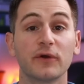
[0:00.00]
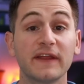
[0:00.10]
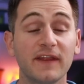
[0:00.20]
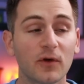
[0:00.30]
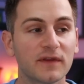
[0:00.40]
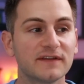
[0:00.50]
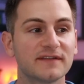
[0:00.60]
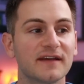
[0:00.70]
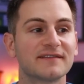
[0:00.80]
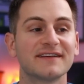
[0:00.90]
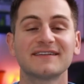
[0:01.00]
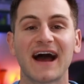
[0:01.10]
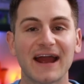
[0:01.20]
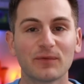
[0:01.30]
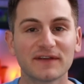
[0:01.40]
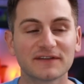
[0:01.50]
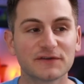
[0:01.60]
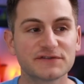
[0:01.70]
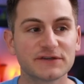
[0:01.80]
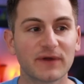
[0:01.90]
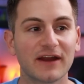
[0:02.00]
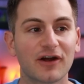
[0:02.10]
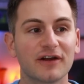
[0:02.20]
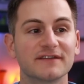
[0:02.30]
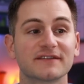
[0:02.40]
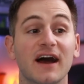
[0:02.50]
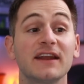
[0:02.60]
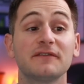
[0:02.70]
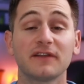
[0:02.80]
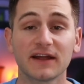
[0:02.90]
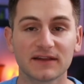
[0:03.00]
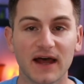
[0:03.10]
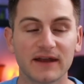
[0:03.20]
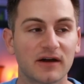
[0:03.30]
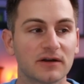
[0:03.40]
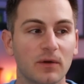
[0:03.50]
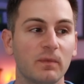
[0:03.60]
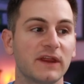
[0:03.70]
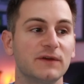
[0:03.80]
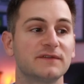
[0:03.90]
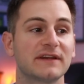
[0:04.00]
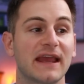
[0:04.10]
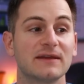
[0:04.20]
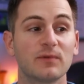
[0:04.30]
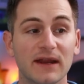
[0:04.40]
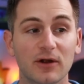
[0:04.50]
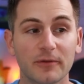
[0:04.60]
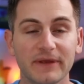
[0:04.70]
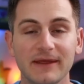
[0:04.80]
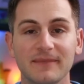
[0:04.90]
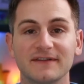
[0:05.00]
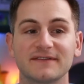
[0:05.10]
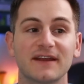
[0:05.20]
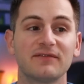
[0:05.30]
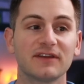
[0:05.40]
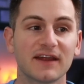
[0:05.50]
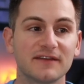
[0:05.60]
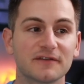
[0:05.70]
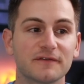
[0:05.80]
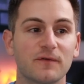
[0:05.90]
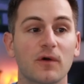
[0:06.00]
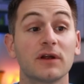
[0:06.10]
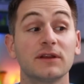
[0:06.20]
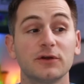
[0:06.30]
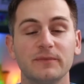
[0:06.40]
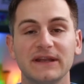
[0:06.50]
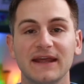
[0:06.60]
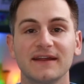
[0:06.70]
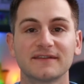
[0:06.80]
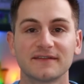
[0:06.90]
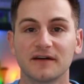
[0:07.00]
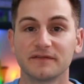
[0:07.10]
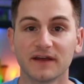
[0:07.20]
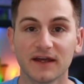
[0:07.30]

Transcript: Greenlee only says this high-resolution radar is kind of like LiDAR, only using a radar beam instead of a laser for illuminating stuff